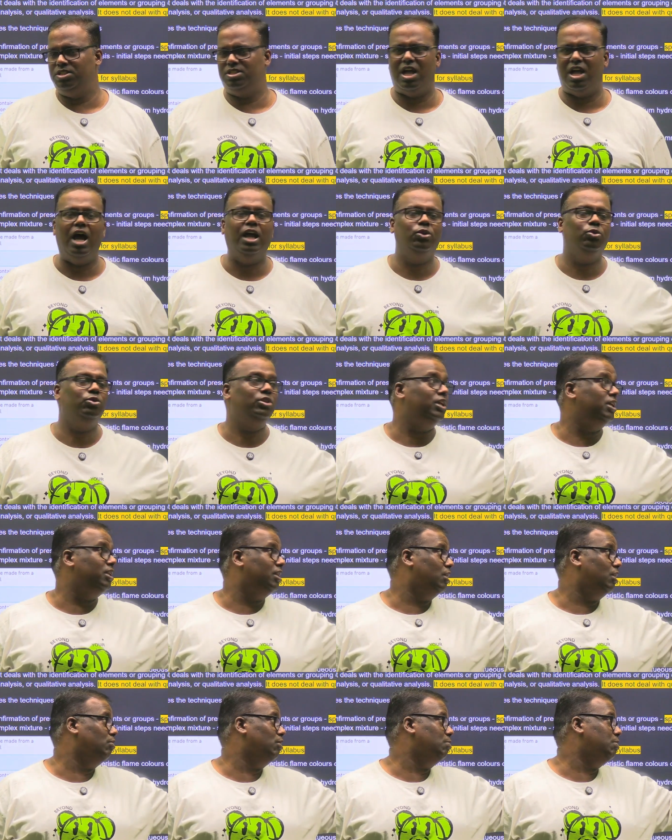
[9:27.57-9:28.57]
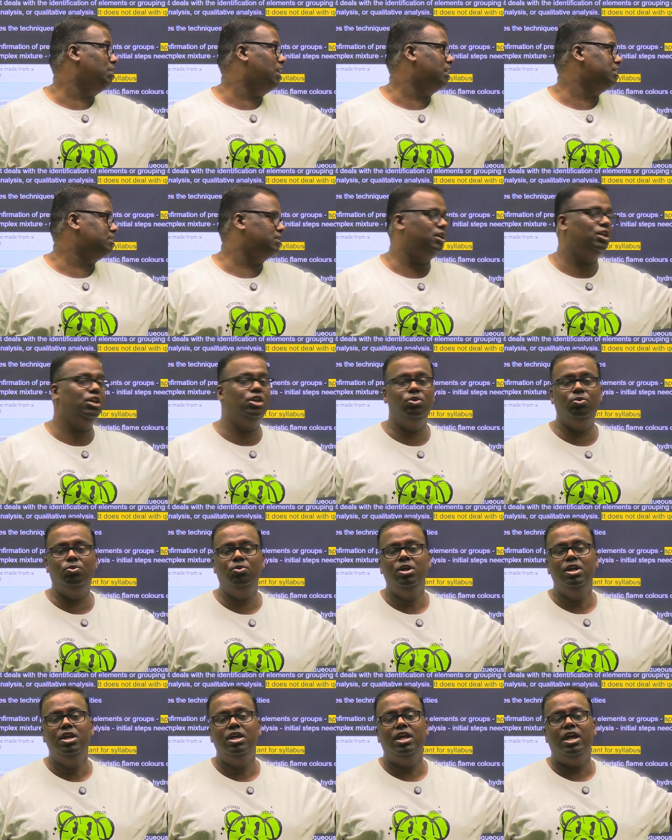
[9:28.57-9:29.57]
I don't think they will be asking you
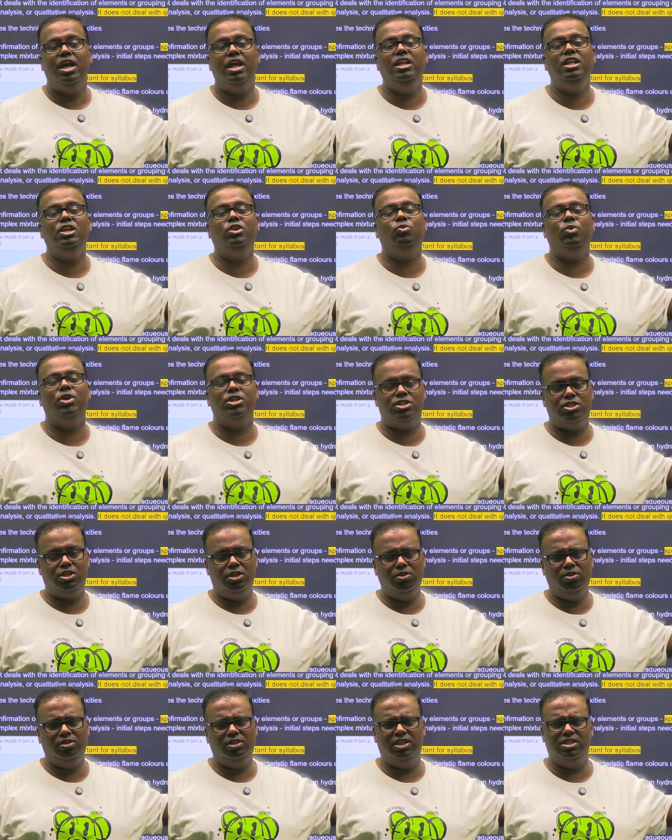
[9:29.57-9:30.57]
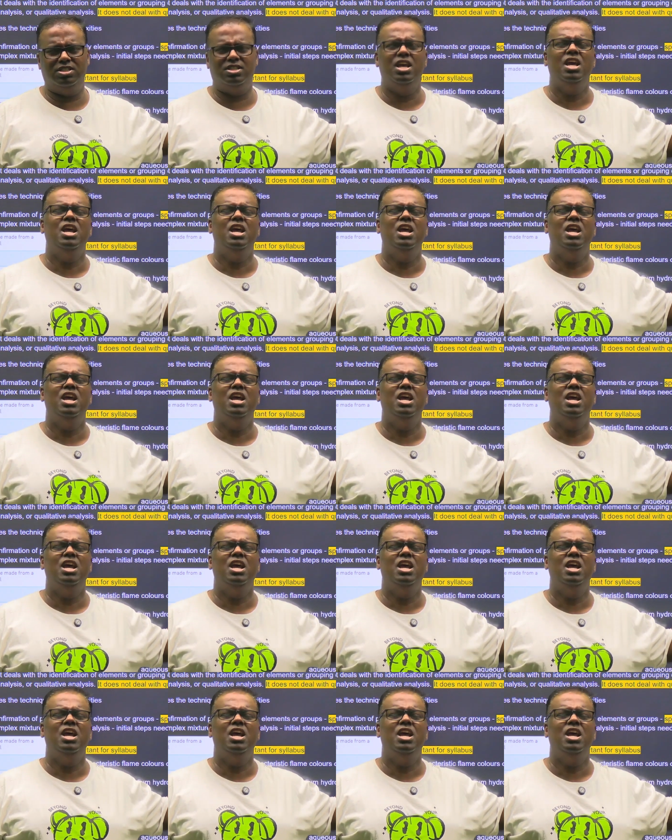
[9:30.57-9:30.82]
any question on this.